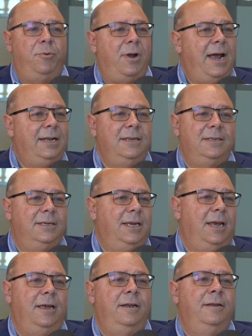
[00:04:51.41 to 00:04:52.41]
practice
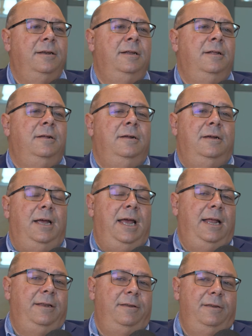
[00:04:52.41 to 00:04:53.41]
again,
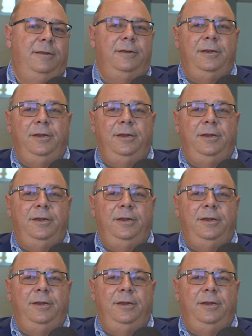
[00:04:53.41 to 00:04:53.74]
and